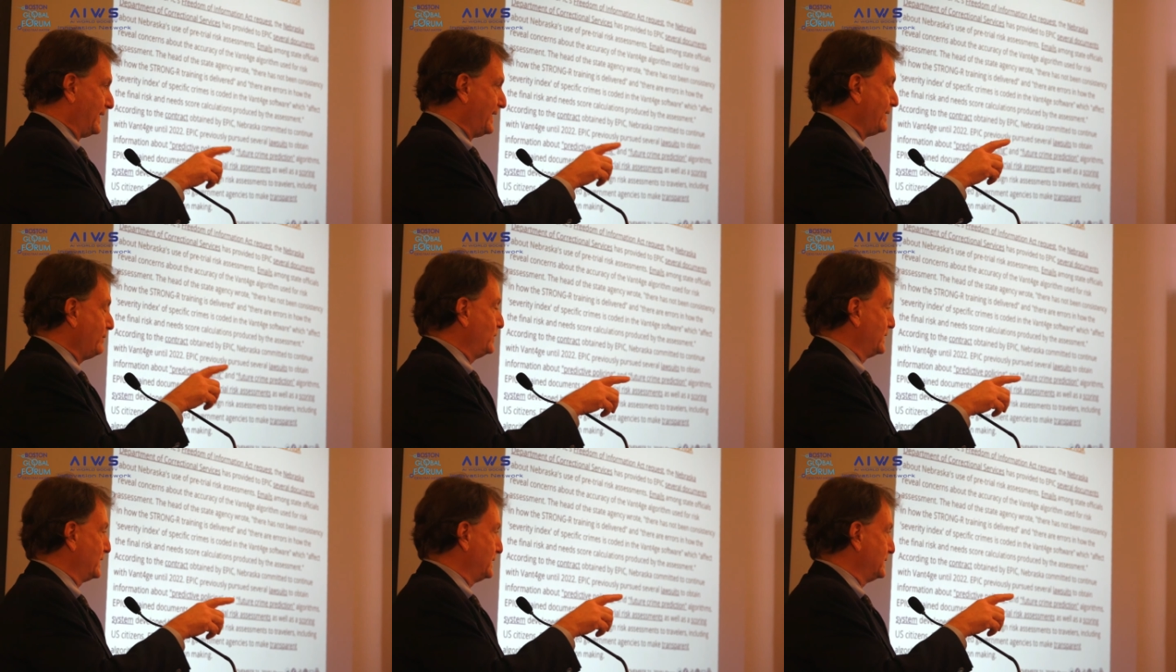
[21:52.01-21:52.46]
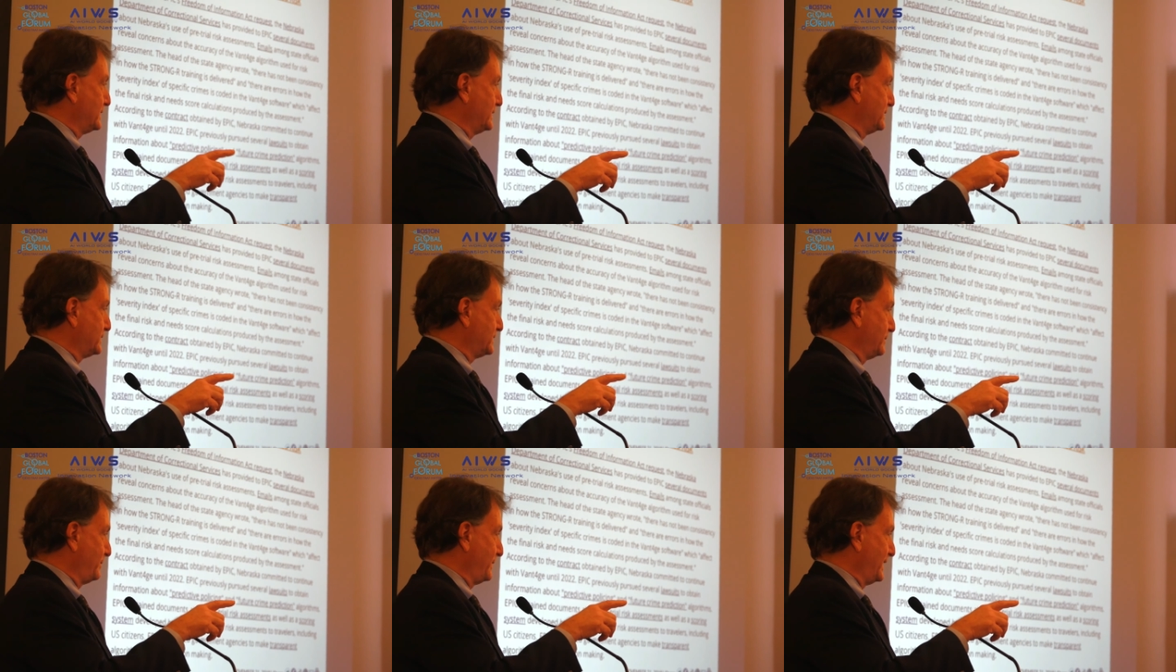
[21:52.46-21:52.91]
they would
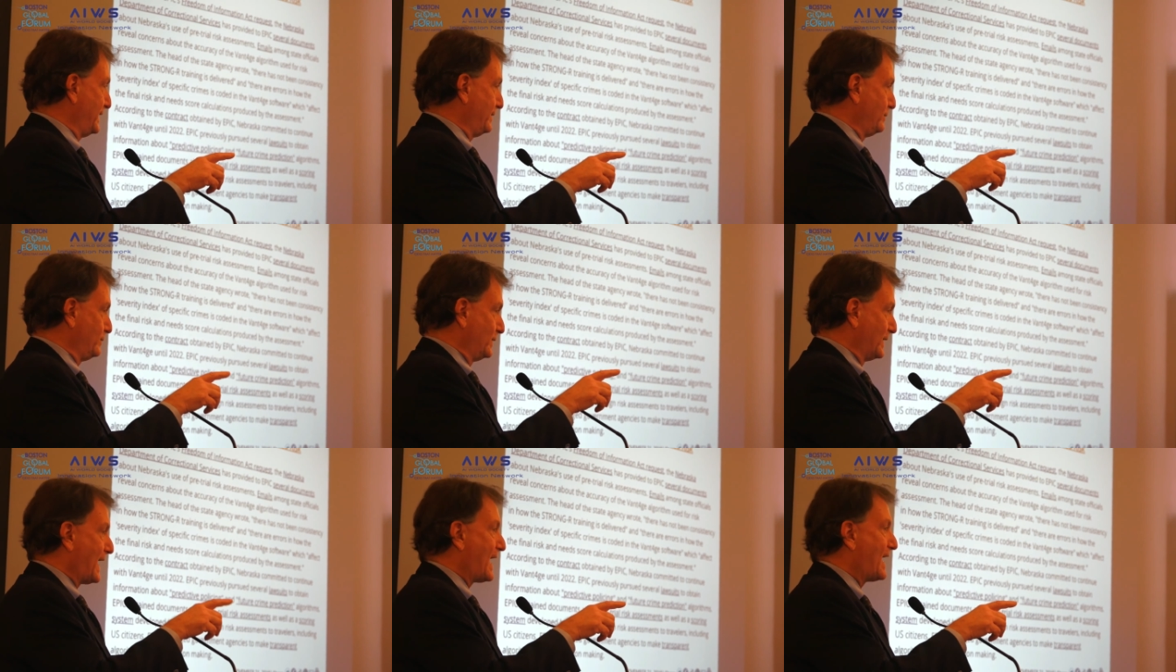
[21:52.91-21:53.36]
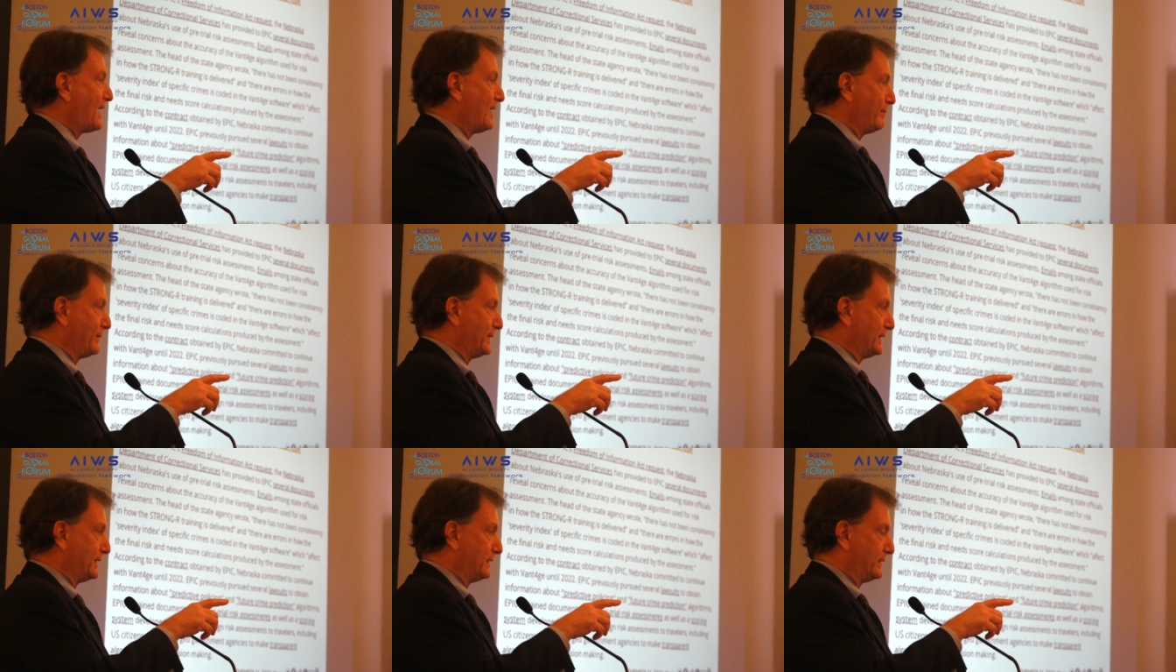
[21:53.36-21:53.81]
anticipate would
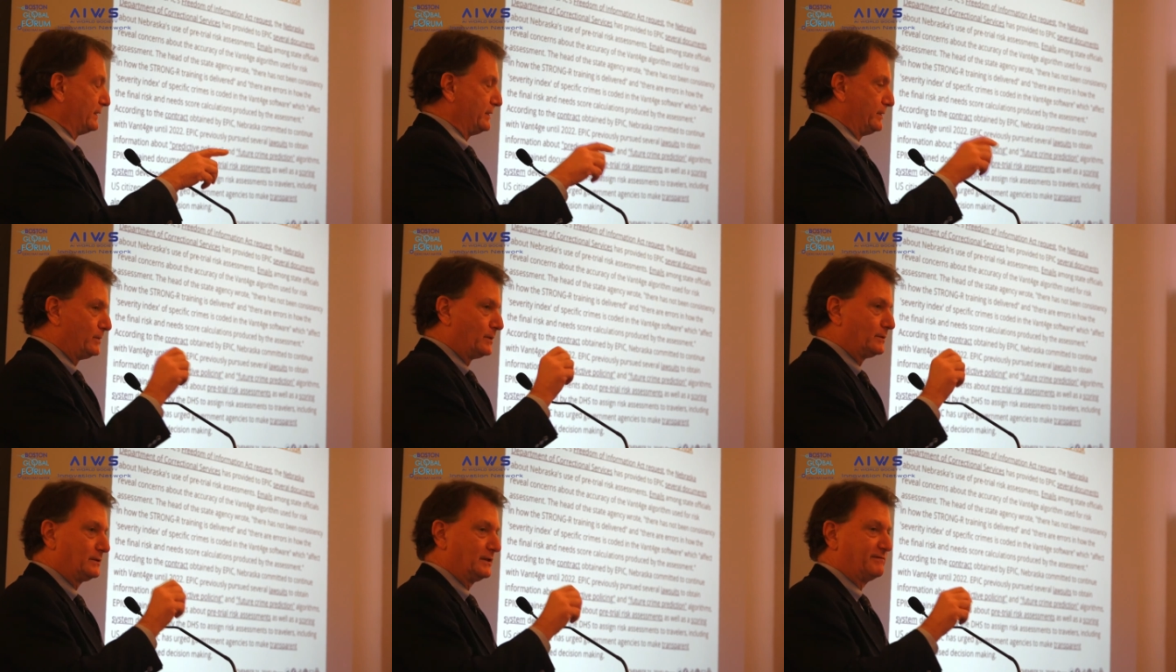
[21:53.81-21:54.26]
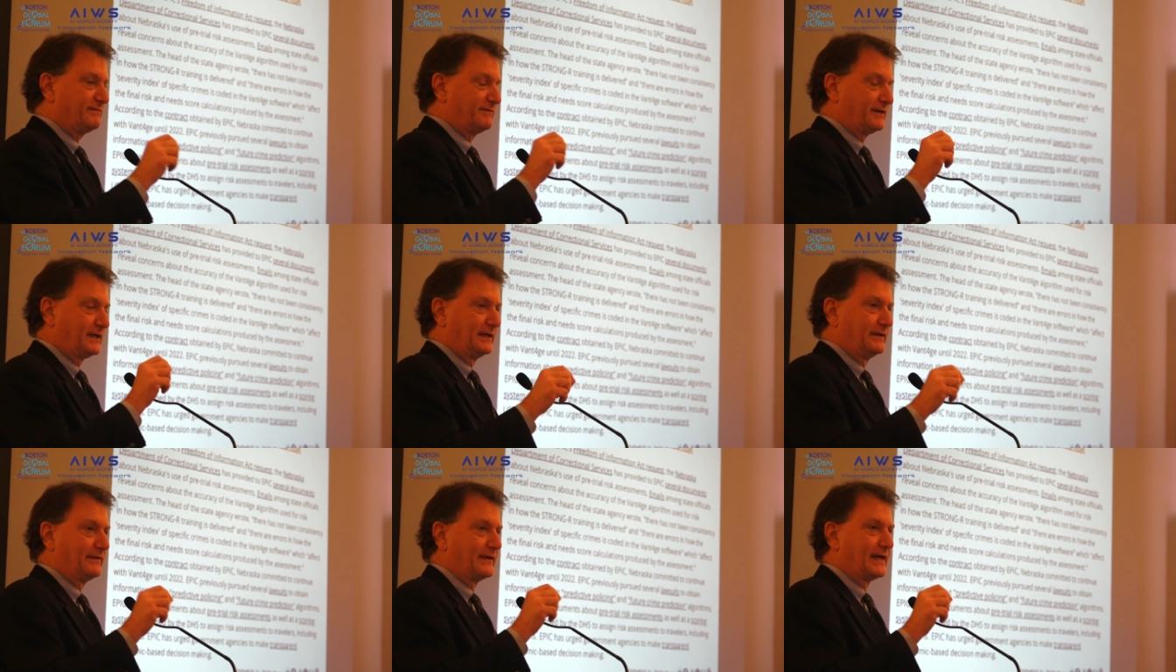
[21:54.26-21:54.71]
happen. And you
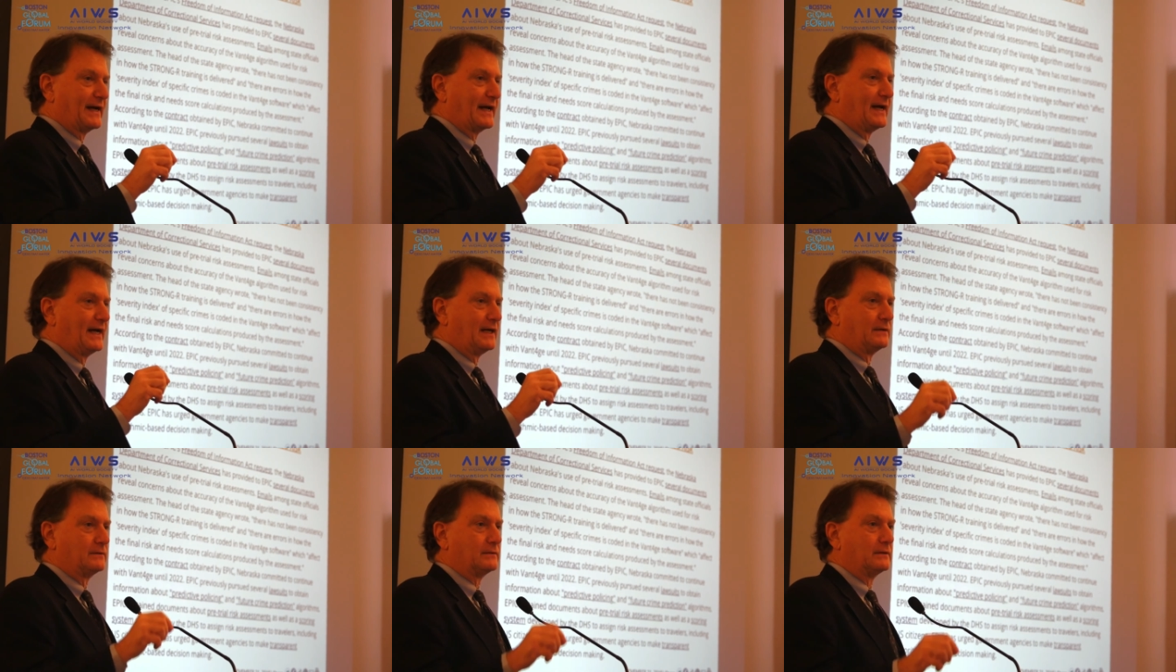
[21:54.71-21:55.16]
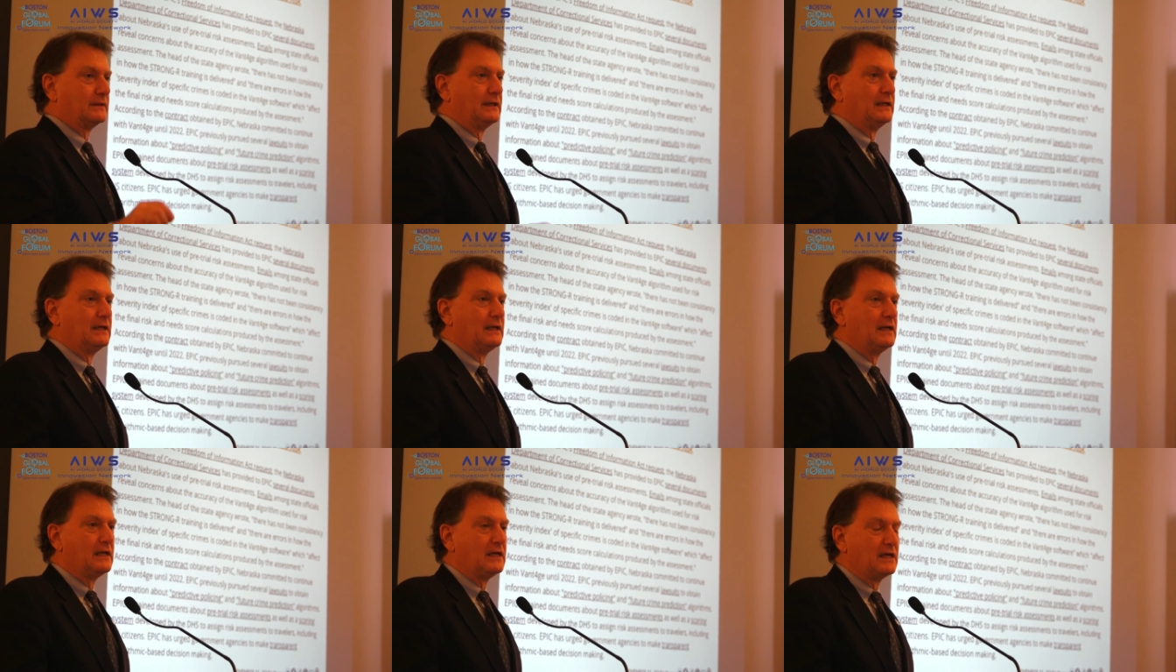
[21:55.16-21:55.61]
only find that
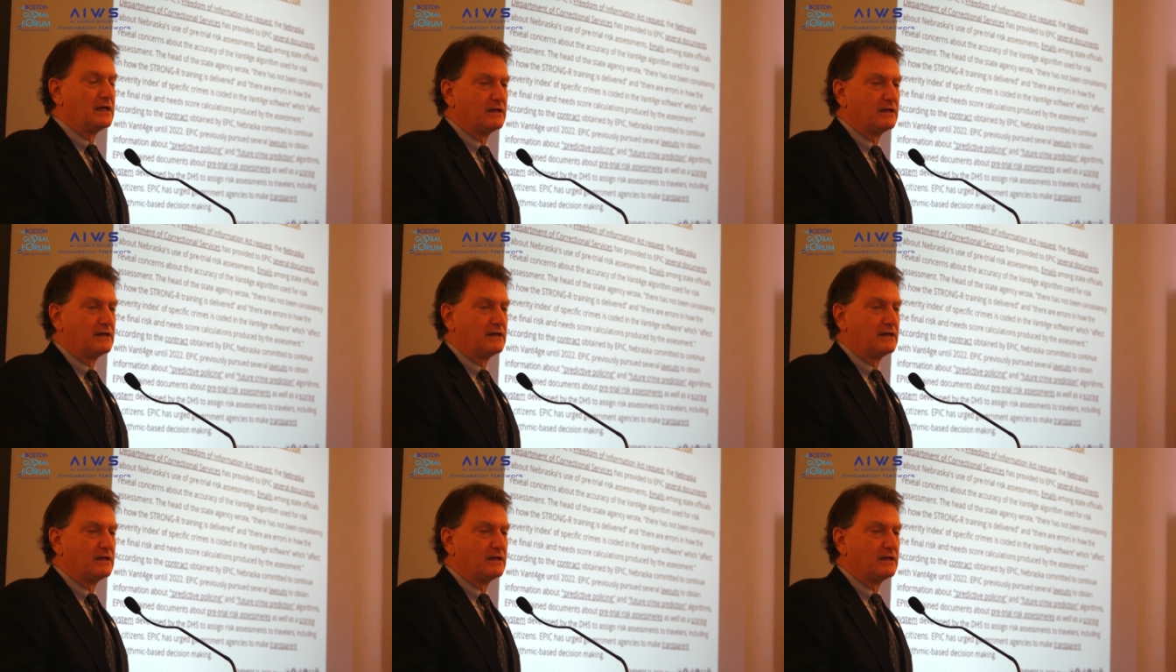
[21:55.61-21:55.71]
out